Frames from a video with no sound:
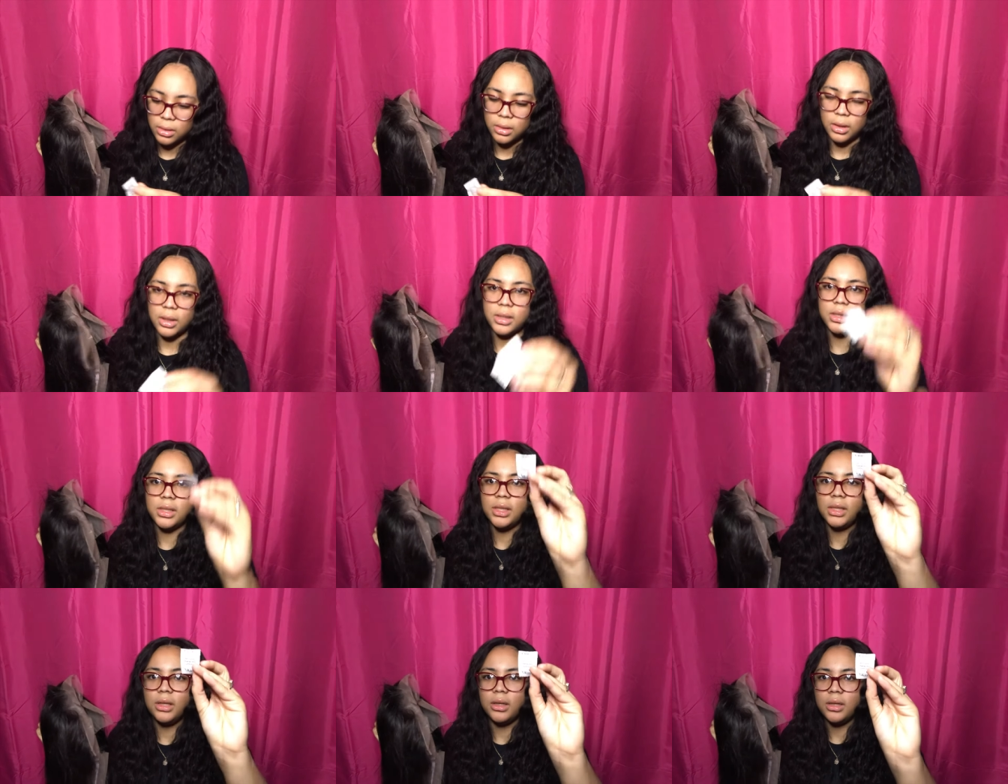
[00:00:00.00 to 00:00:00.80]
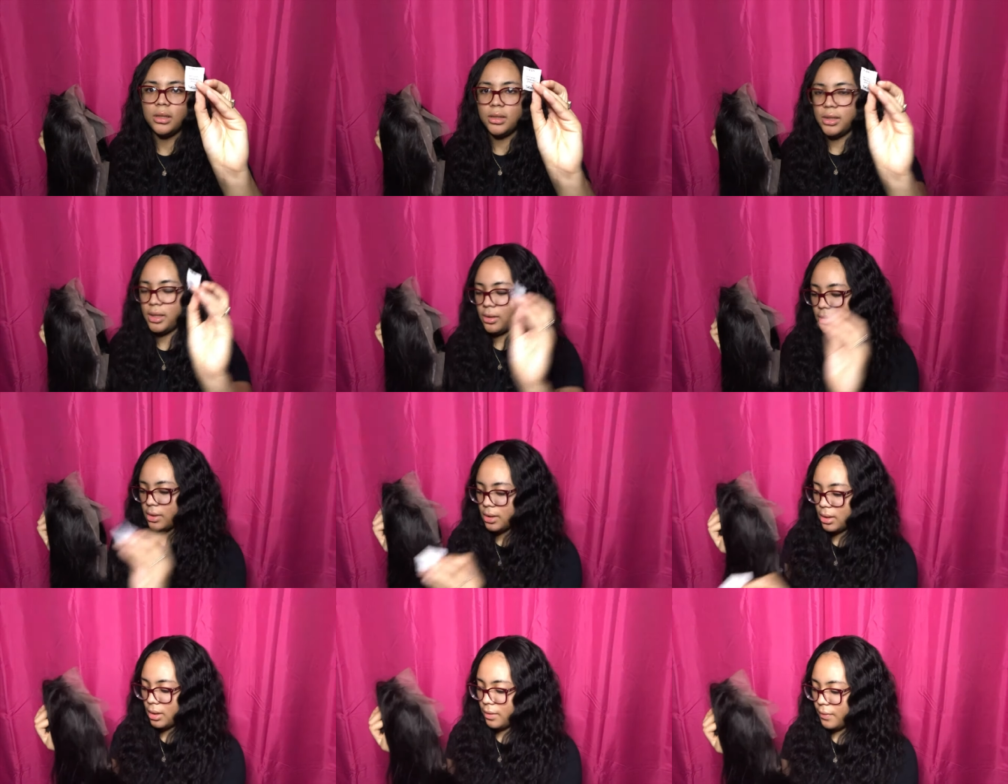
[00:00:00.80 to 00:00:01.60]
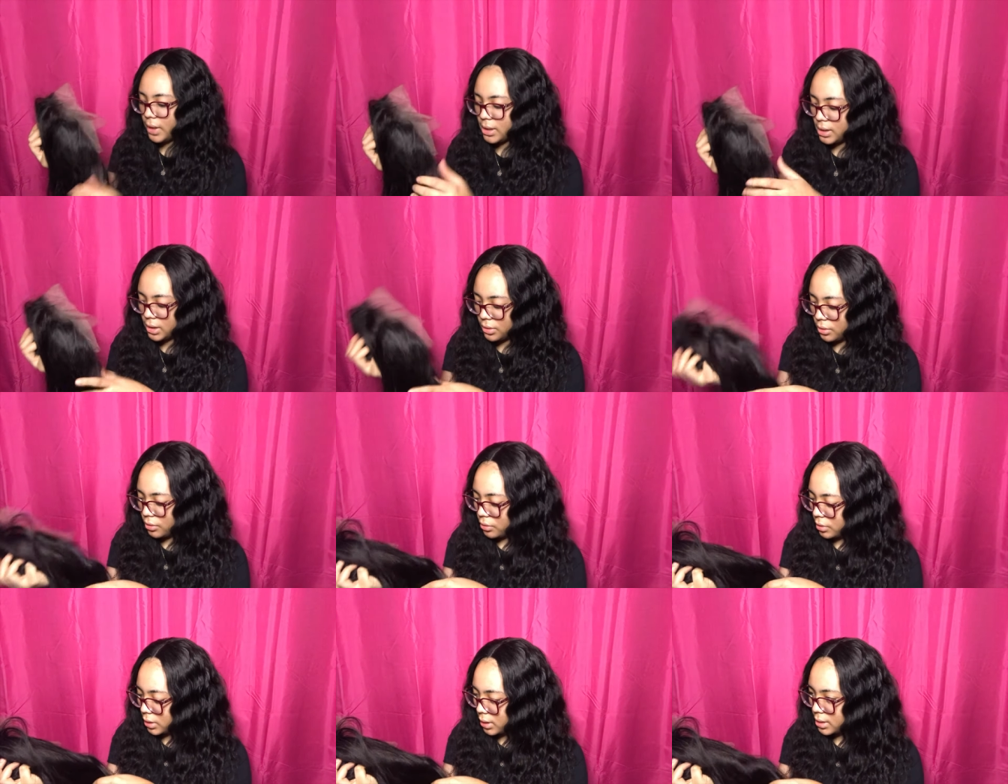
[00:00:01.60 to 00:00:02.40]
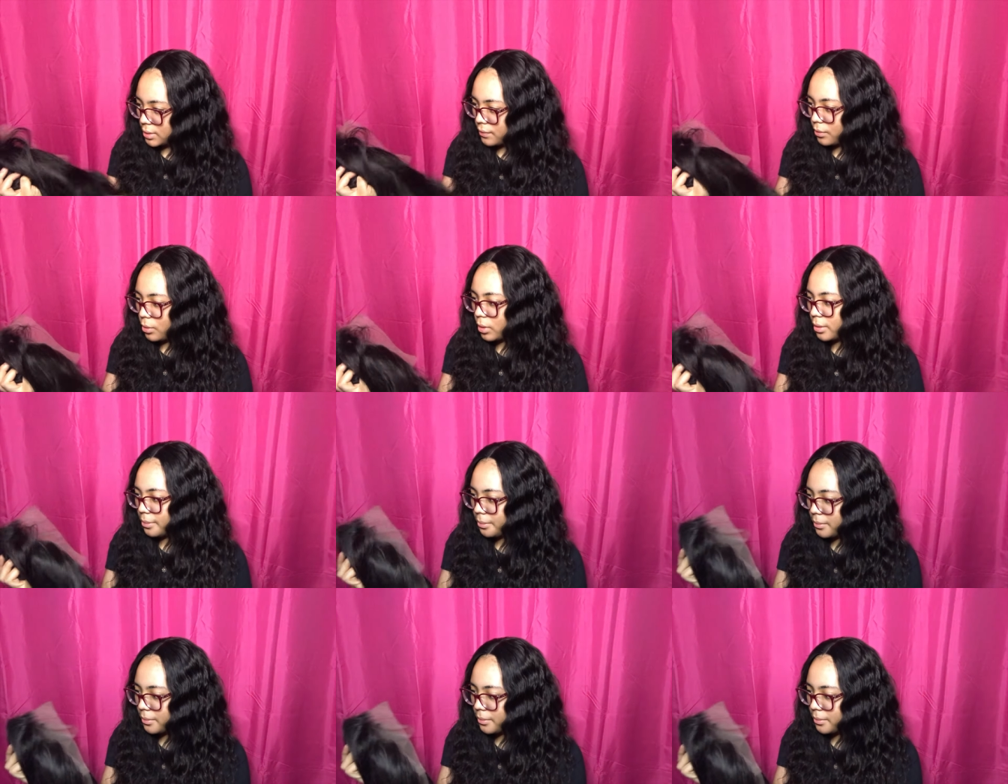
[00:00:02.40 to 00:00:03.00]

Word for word: The silica gel stuff. I still don't know what that's for